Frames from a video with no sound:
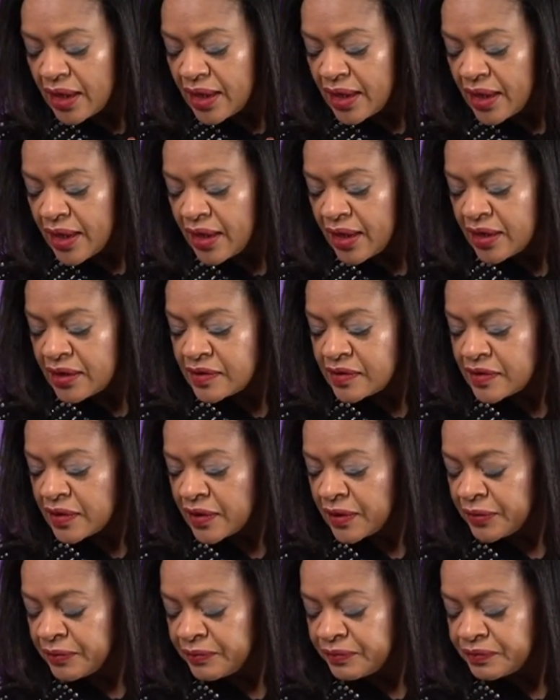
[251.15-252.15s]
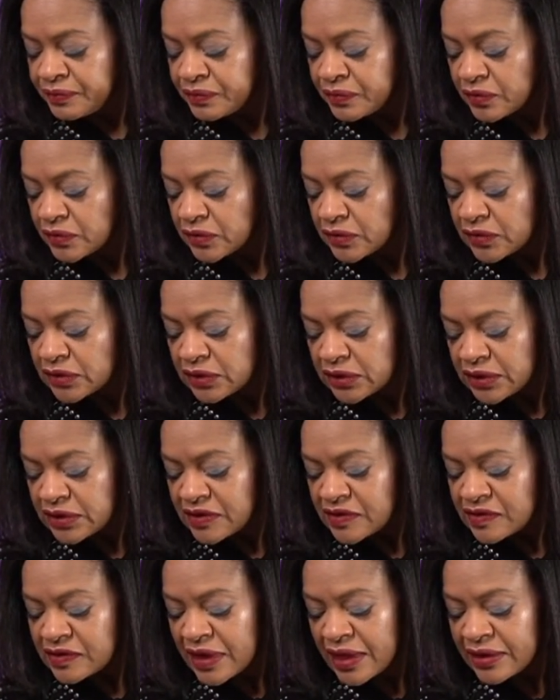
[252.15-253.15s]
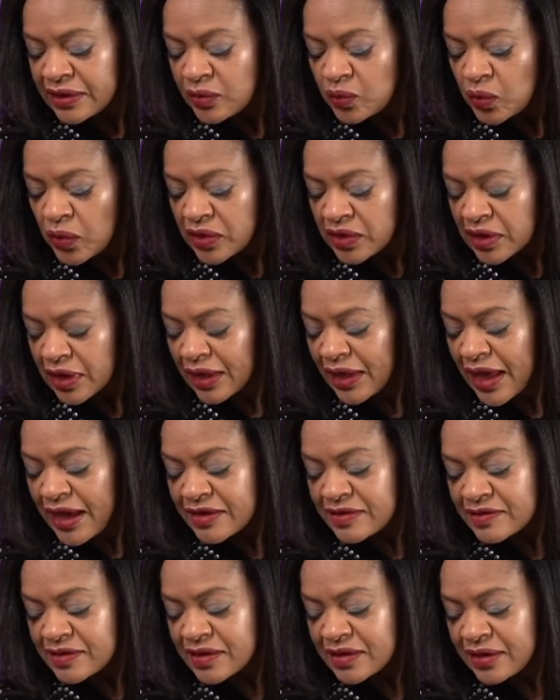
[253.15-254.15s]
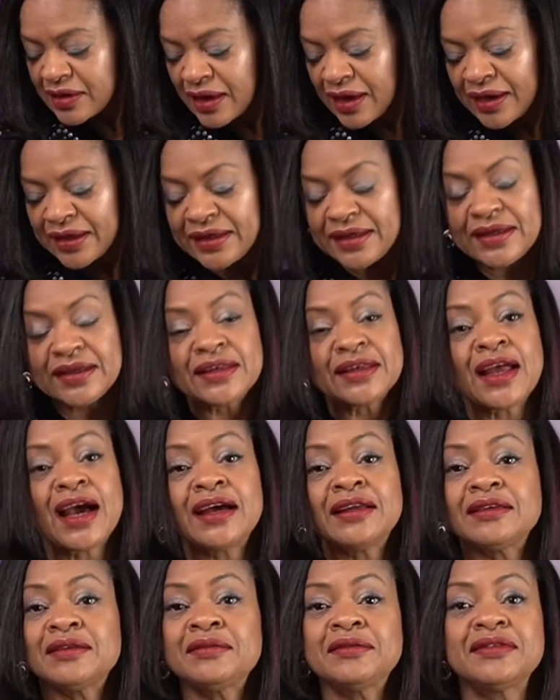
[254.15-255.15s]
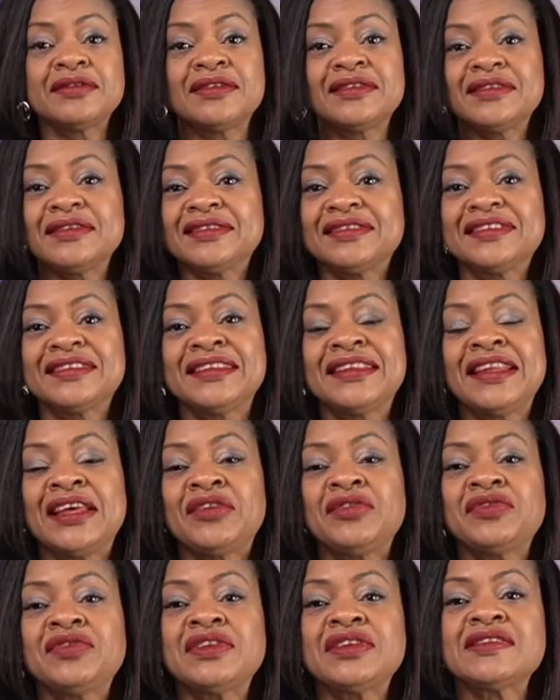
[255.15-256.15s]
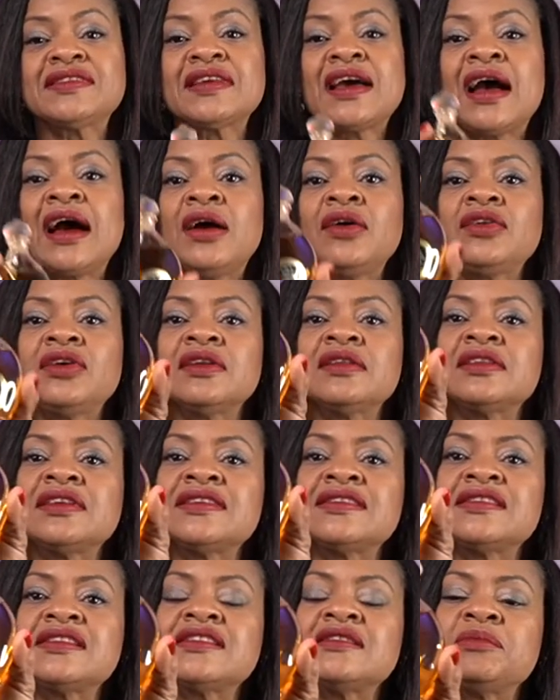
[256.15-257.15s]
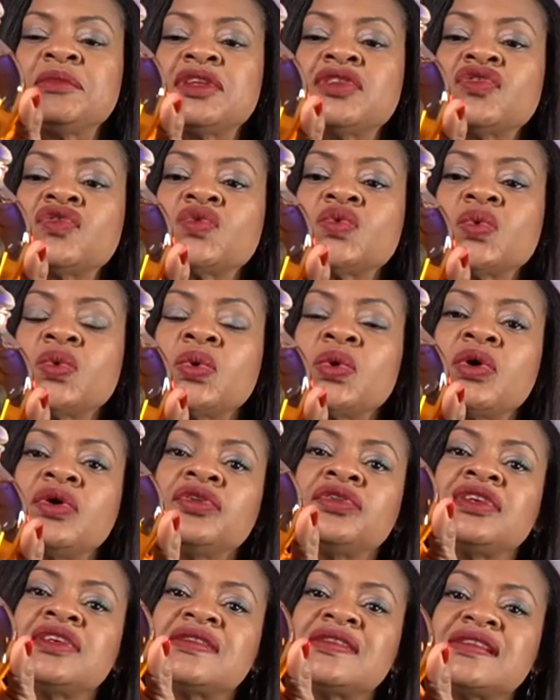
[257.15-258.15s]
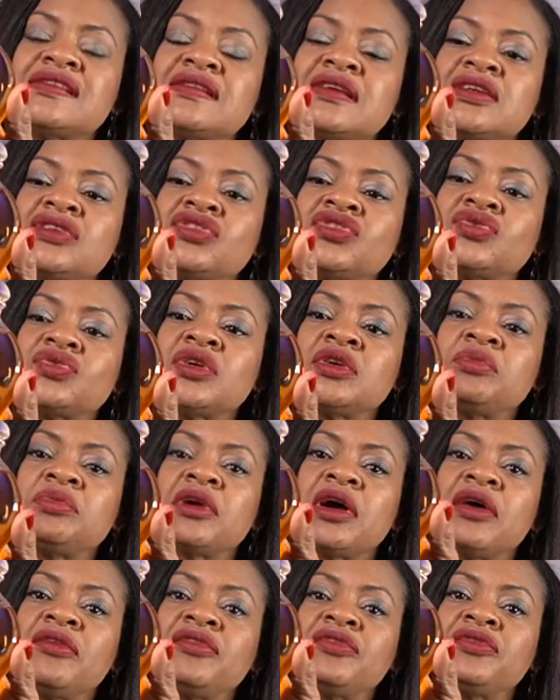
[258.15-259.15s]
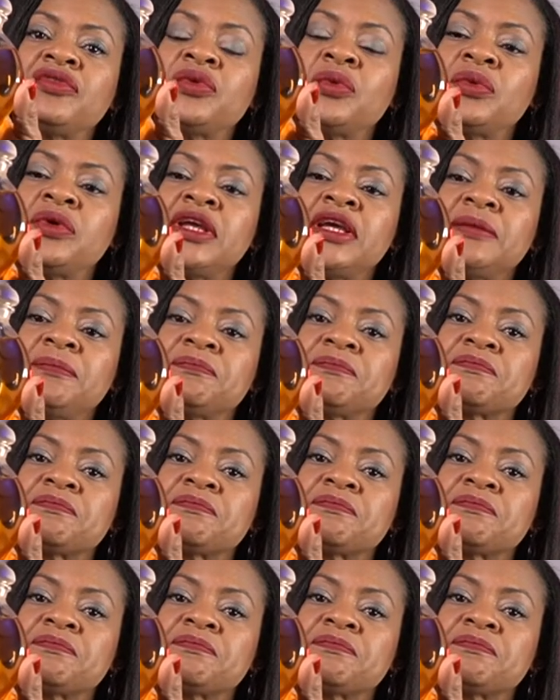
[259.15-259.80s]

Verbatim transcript: And um, starting with classic, I cannot leave this out. This is Mitsuko. This is a Chypre fruity.